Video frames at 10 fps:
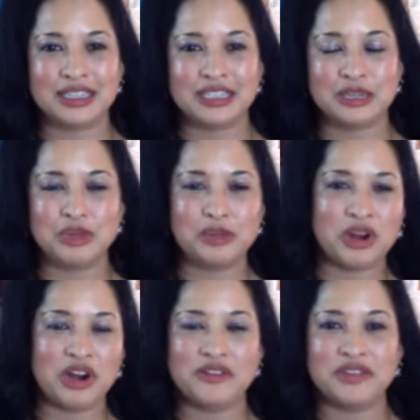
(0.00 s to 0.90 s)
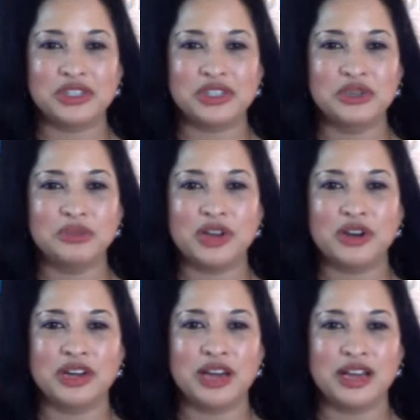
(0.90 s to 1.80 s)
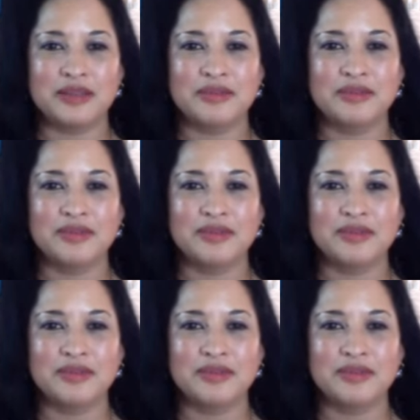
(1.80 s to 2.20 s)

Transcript: to be part of this new paradigm,